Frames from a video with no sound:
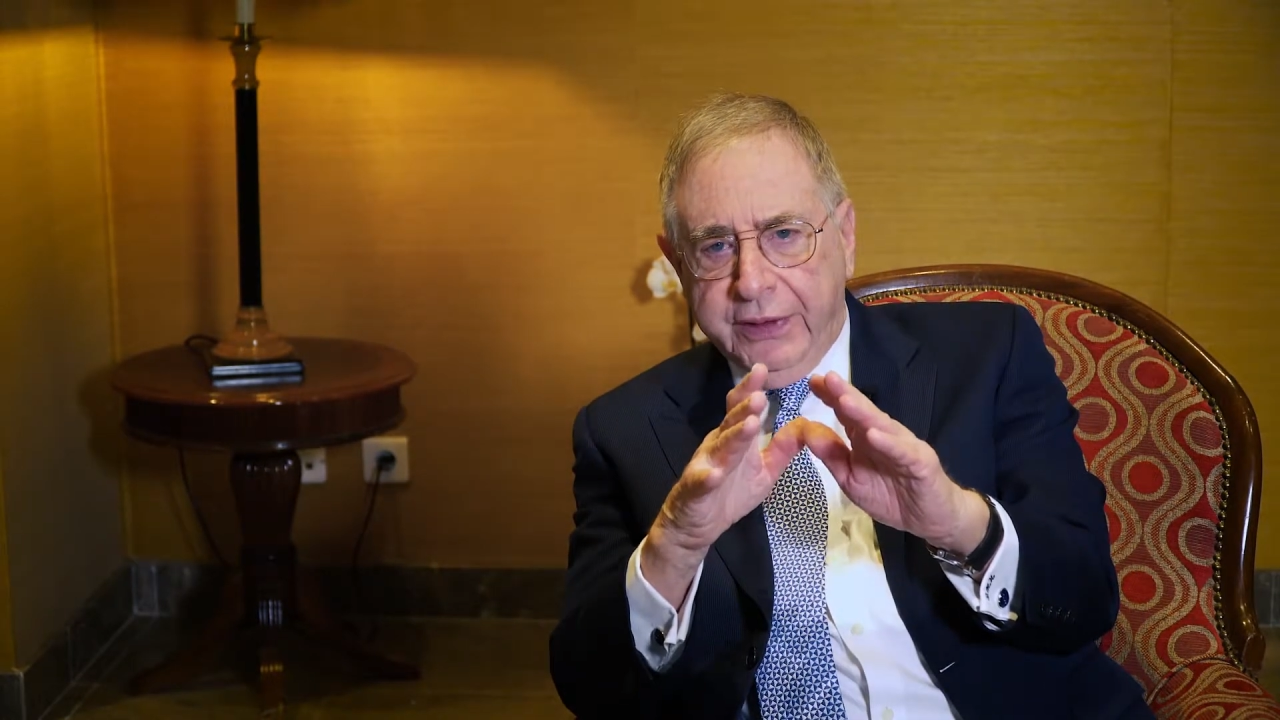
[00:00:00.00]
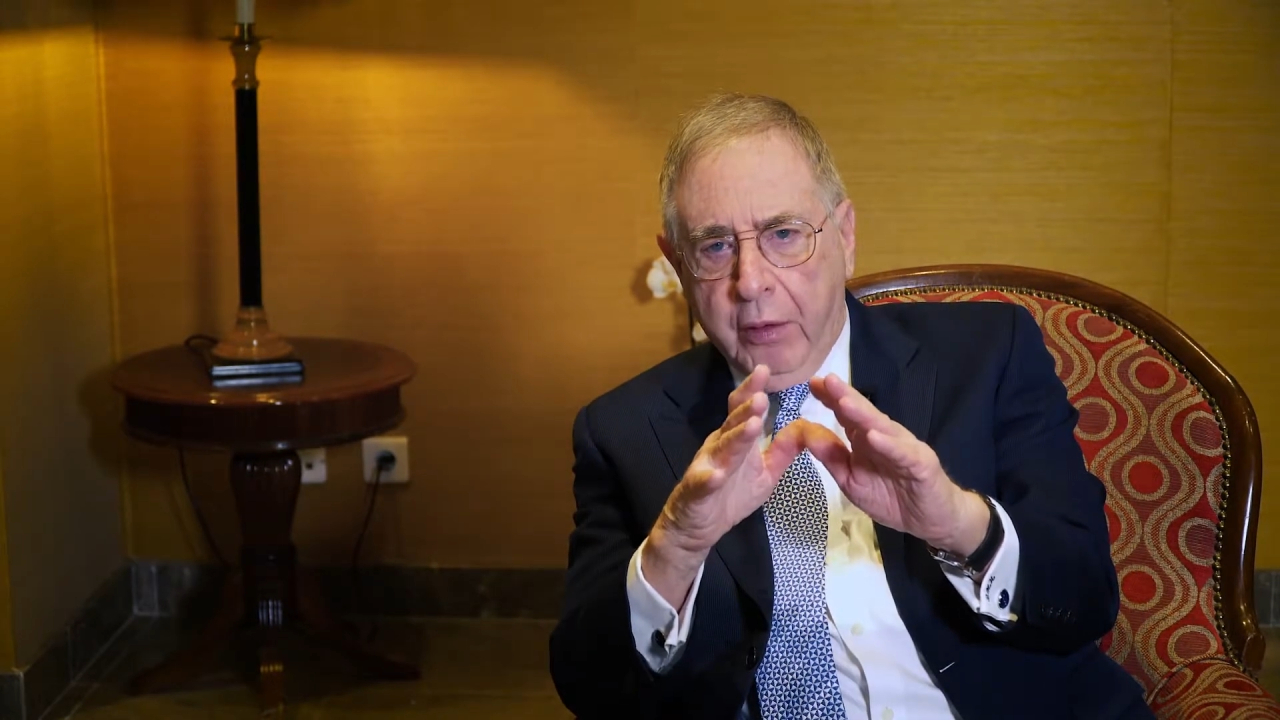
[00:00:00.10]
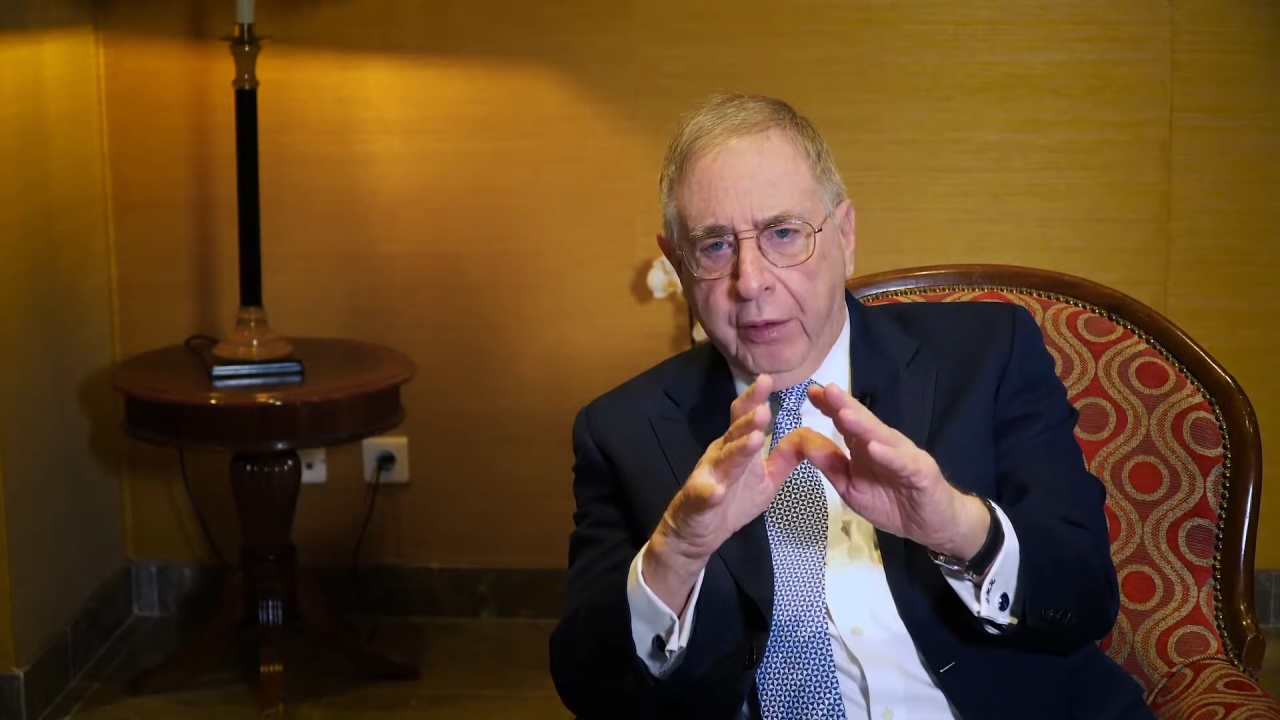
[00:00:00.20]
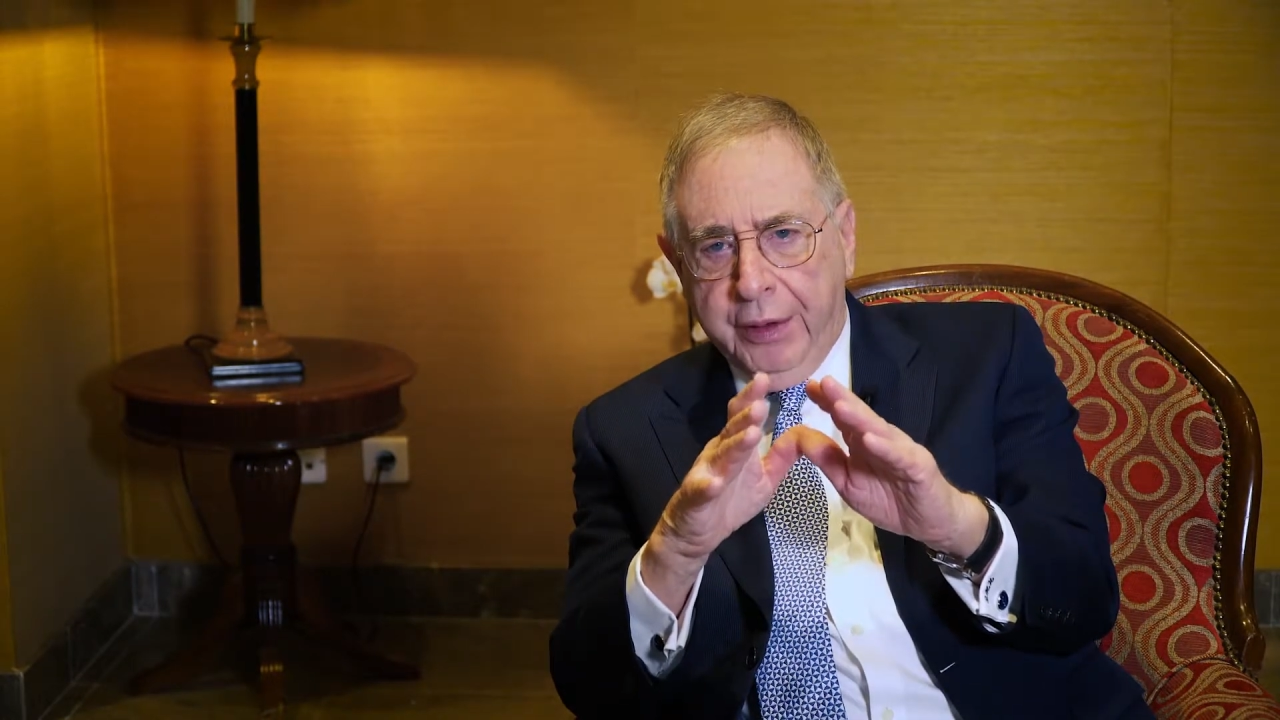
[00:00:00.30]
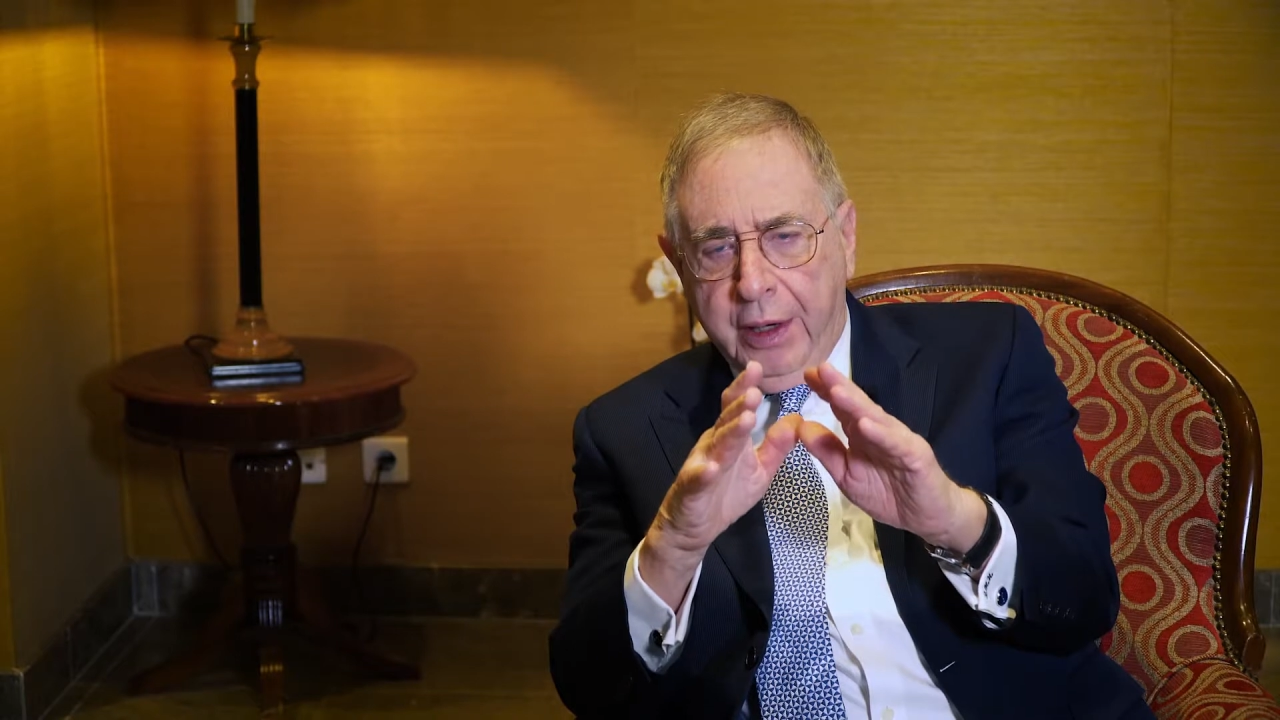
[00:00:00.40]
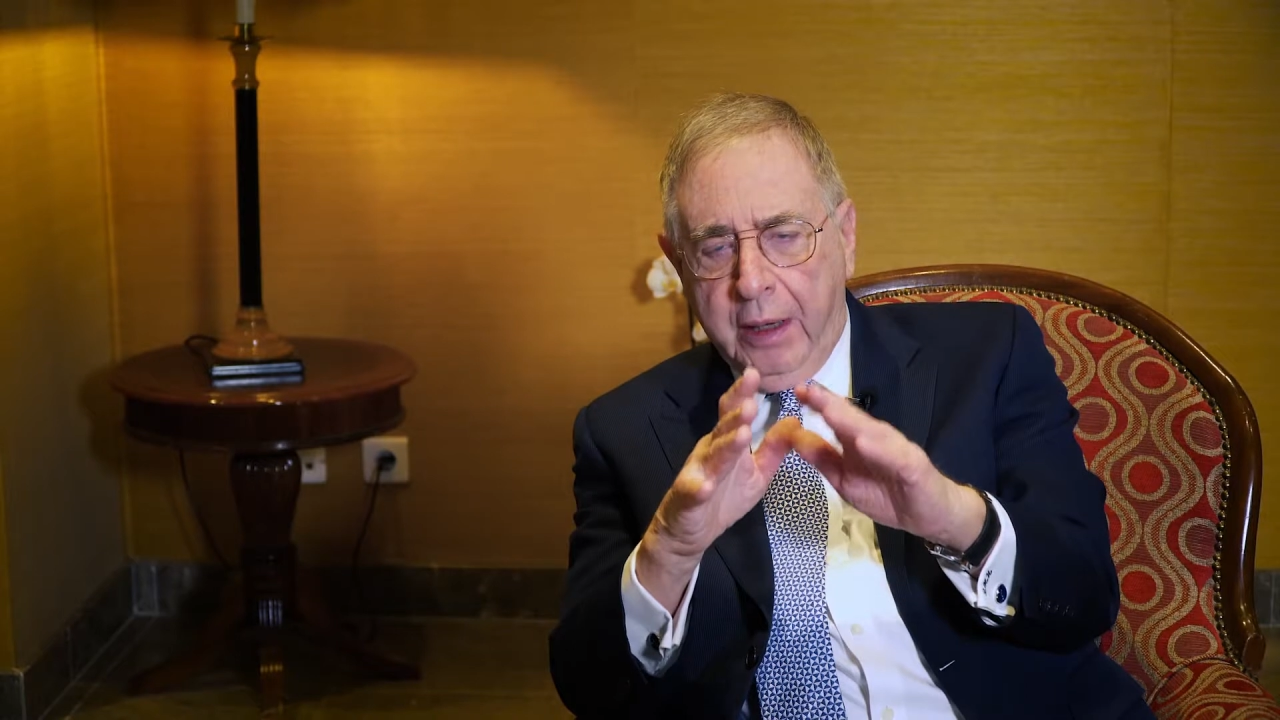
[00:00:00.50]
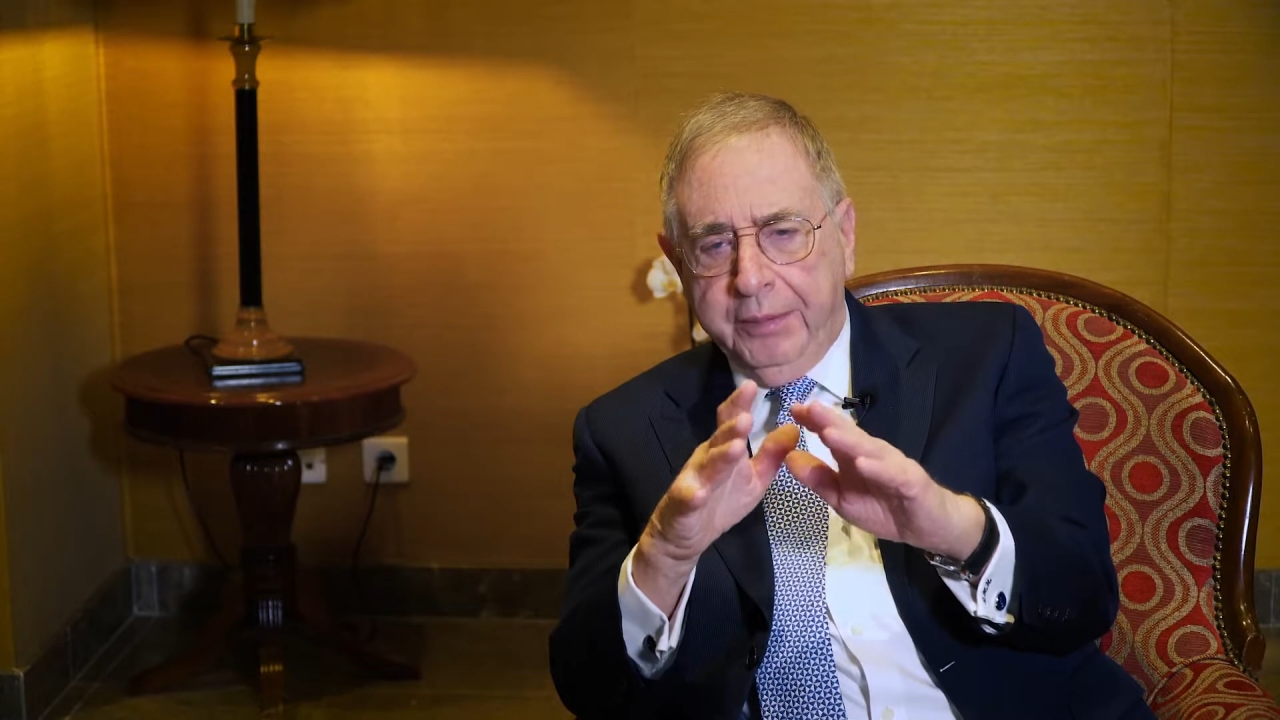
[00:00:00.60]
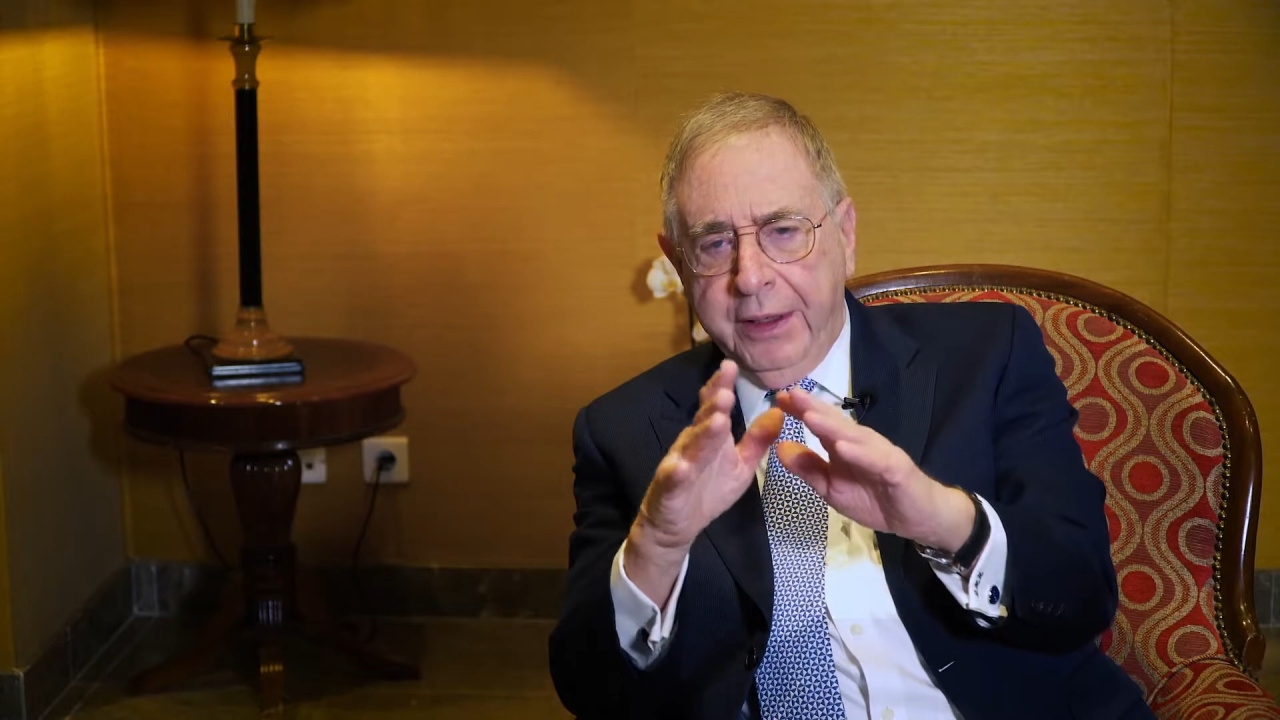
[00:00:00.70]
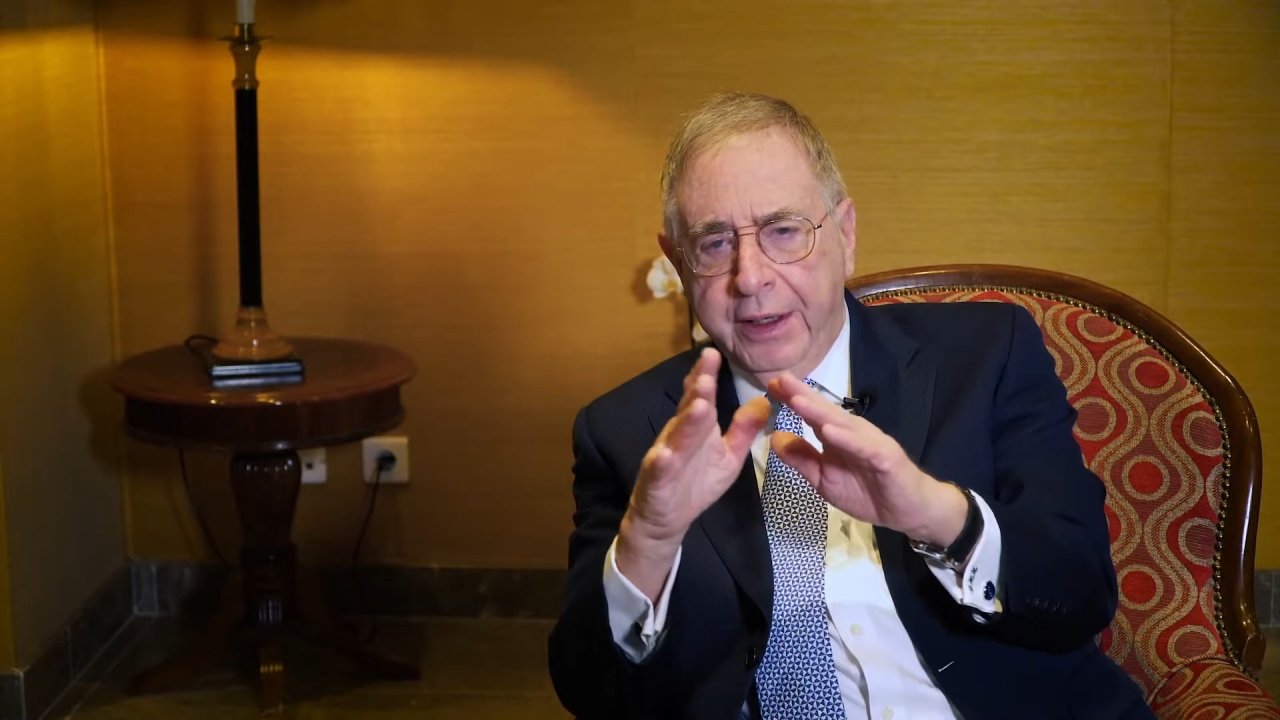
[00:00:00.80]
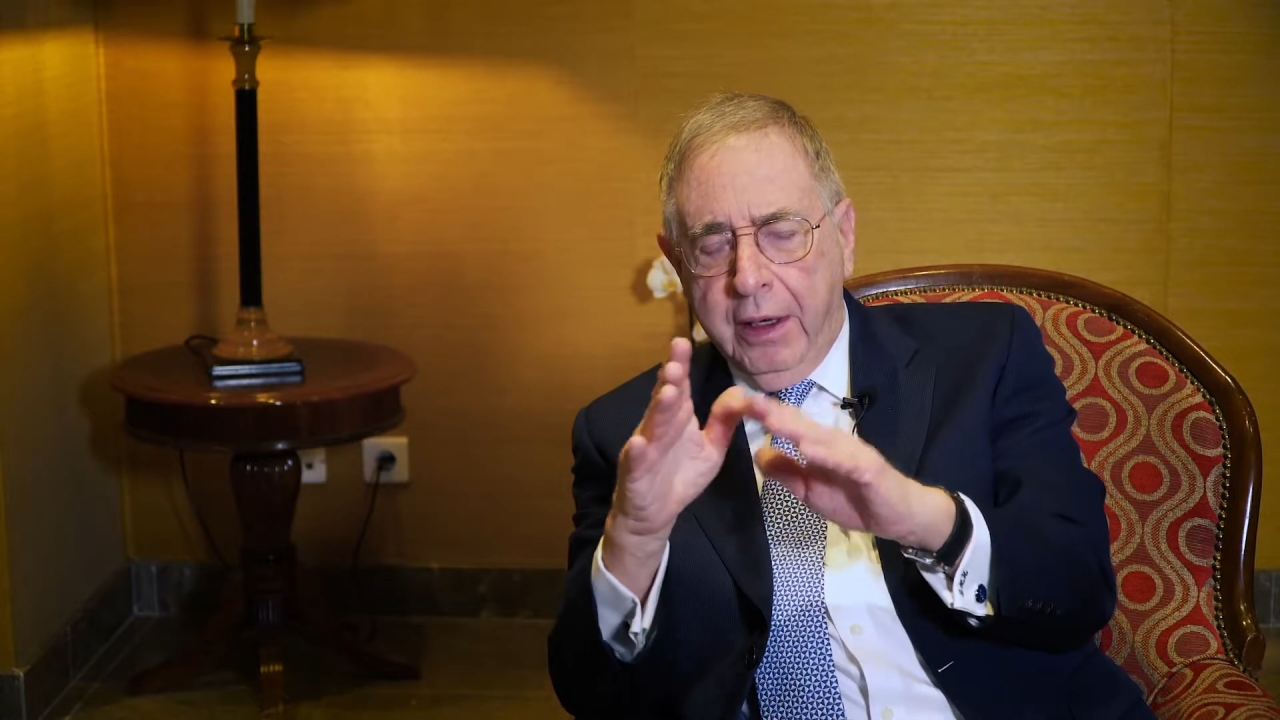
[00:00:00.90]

that were adopted